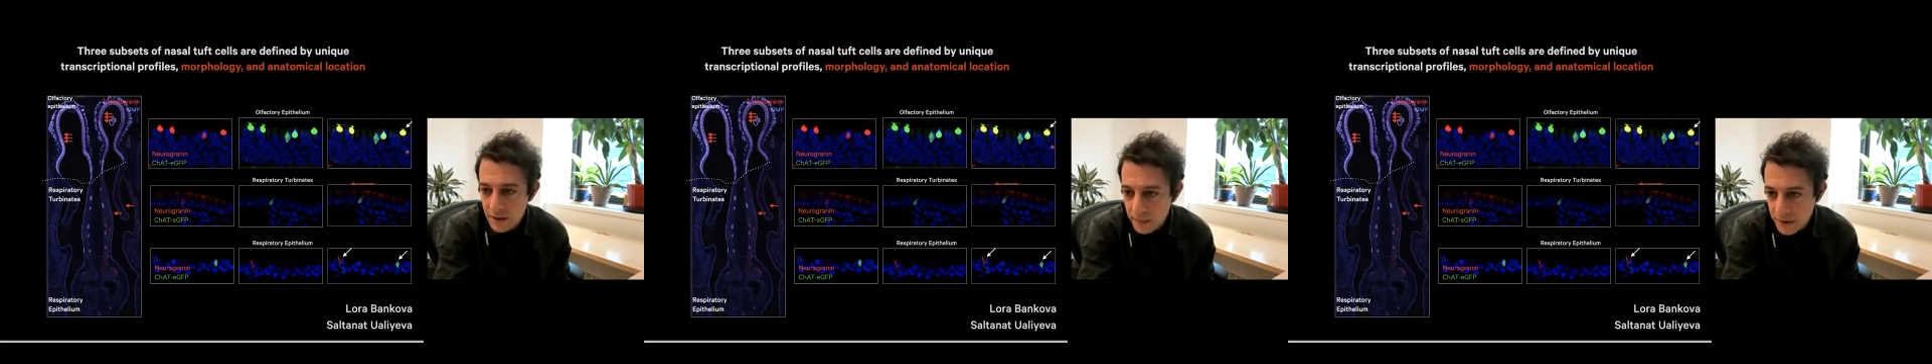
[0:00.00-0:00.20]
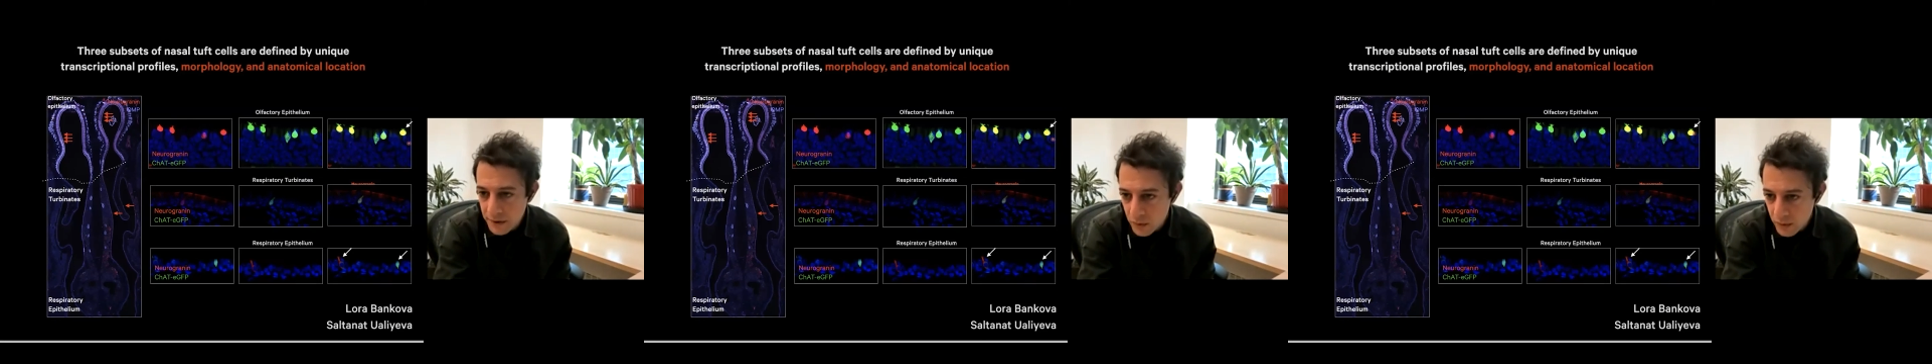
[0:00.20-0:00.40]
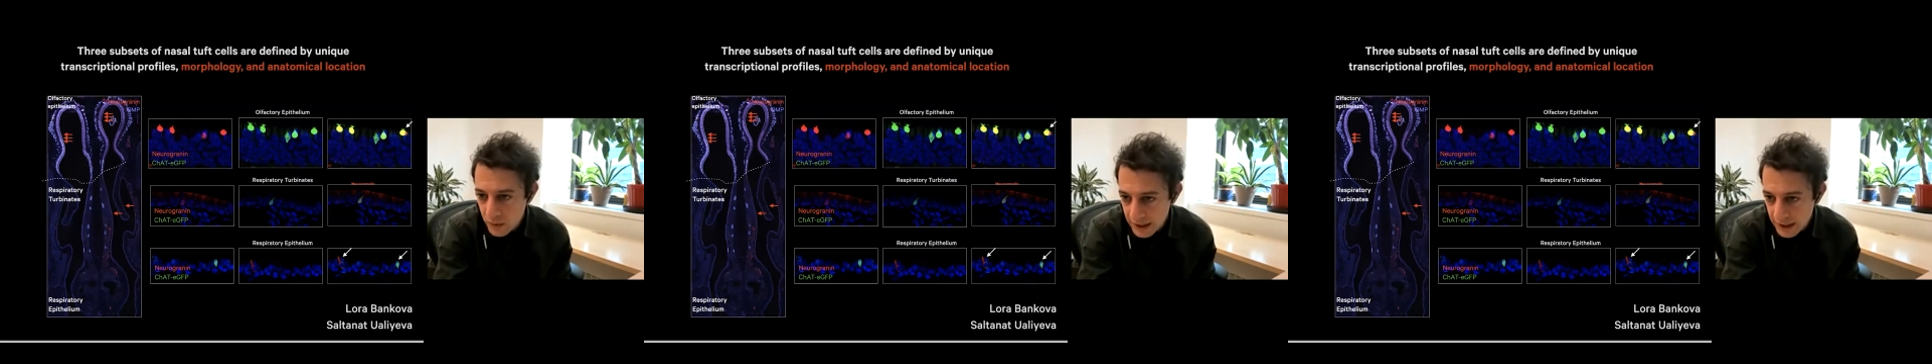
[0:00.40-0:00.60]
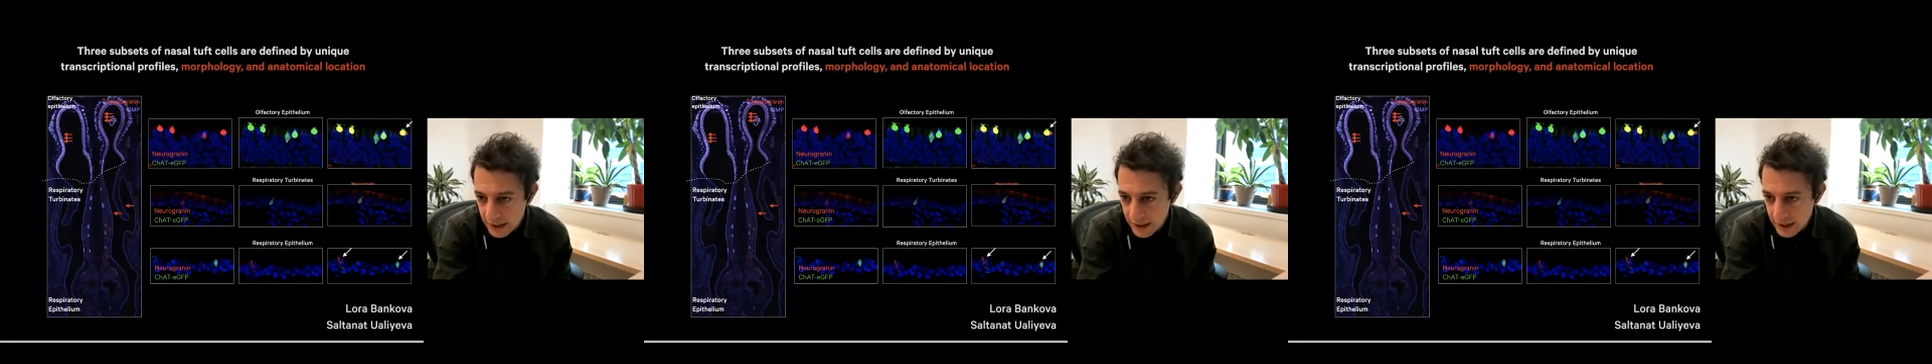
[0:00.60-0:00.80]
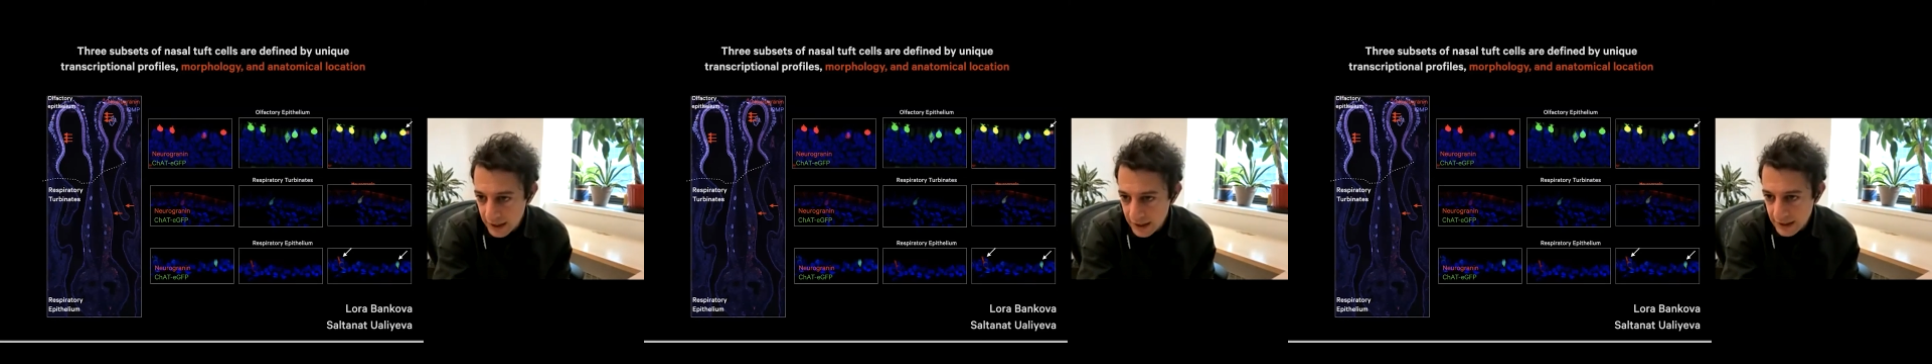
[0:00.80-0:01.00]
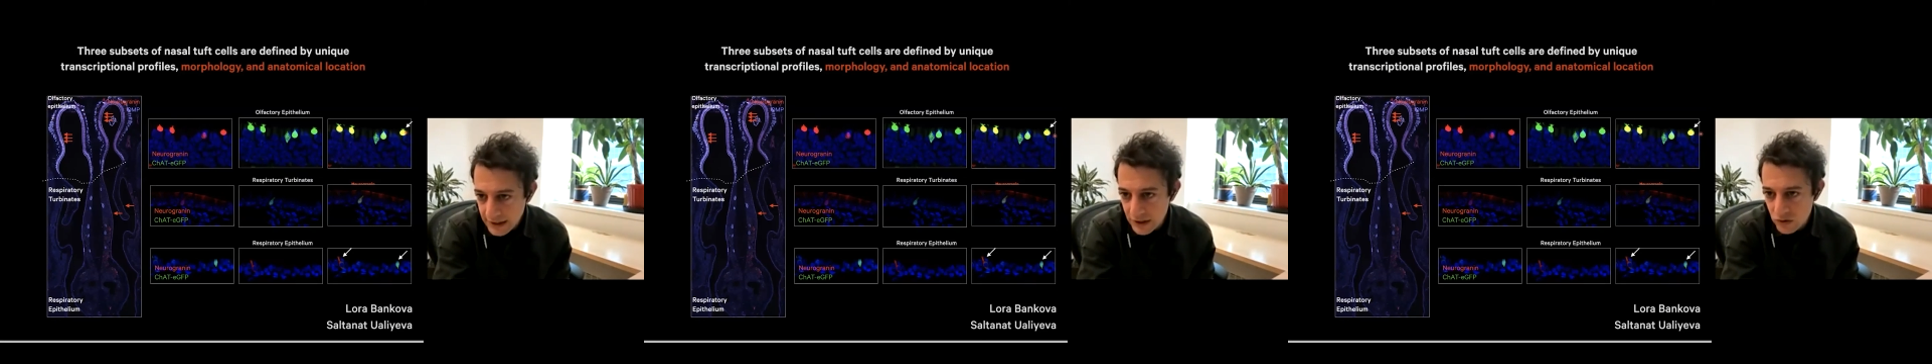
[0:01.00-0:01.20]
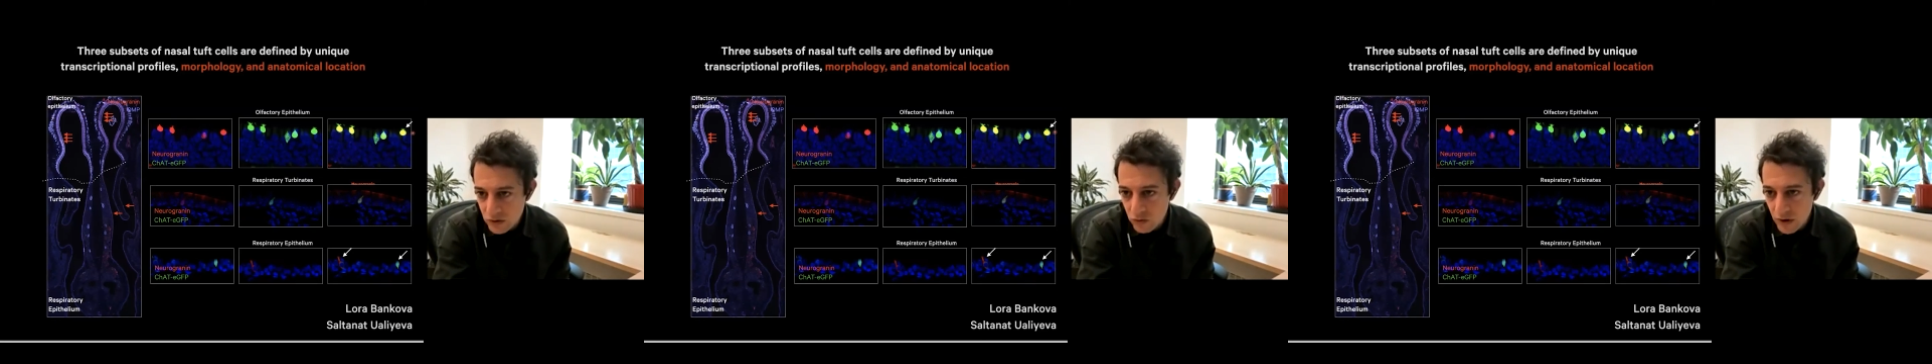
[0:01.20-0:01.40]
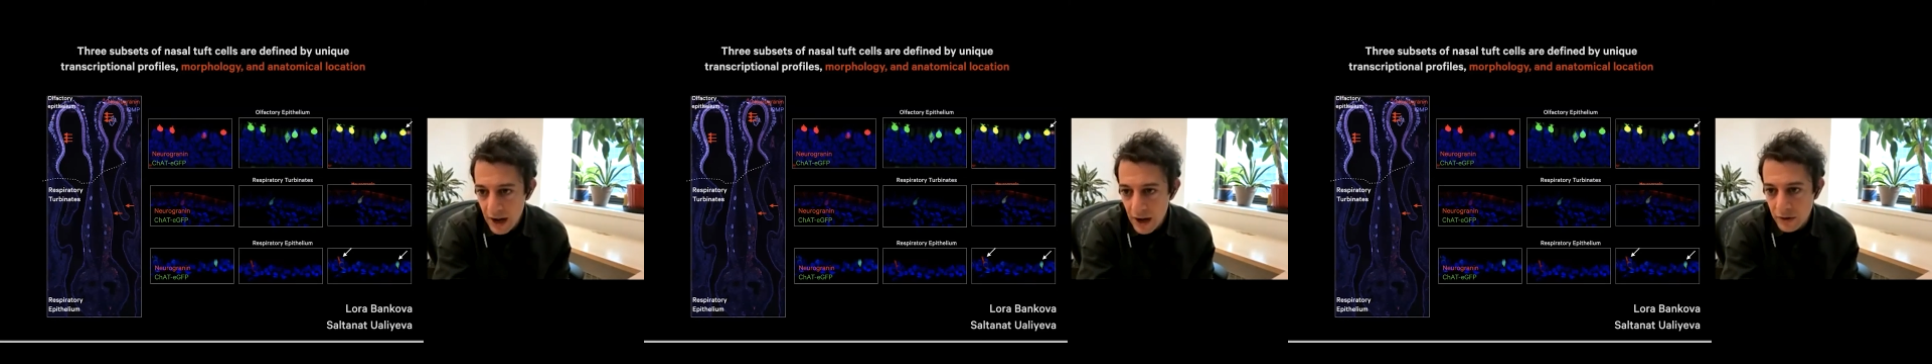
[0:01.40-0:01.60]
between these
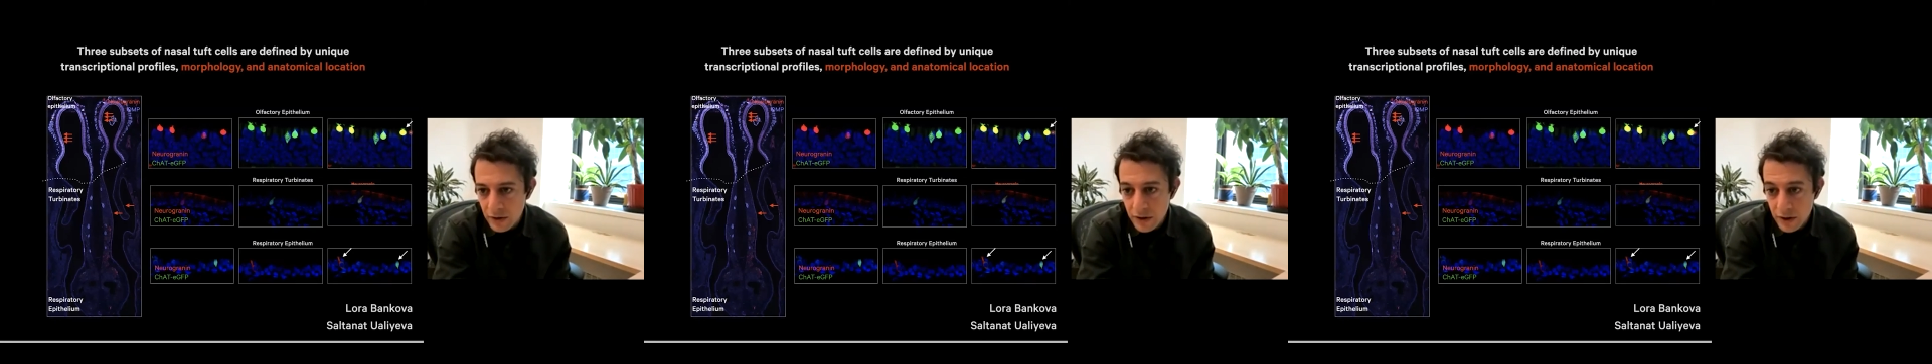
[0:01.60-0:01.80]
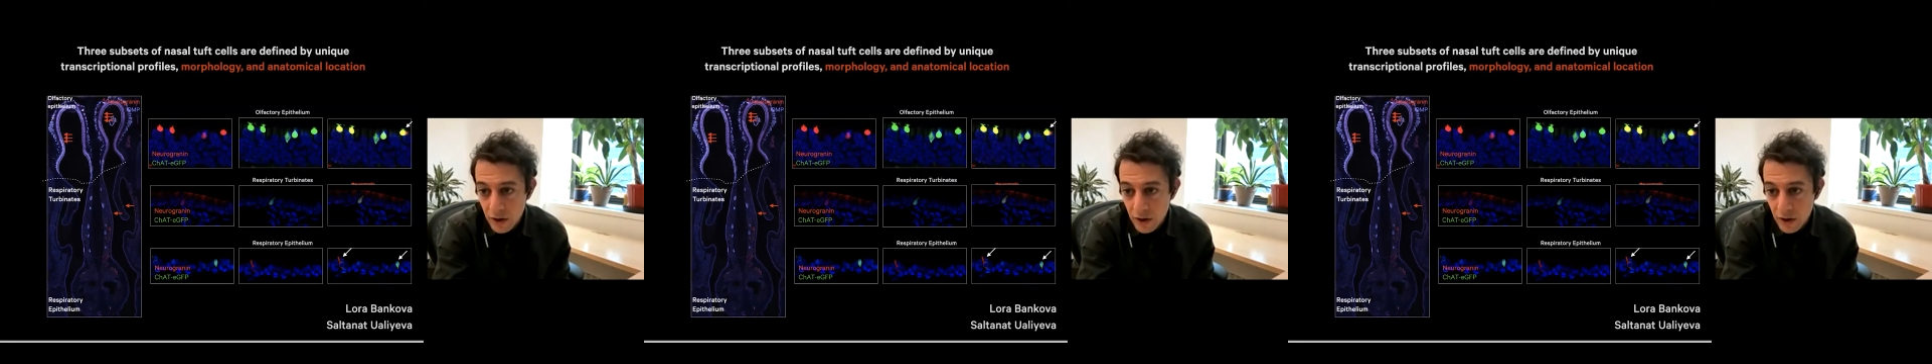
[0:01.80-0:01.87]
round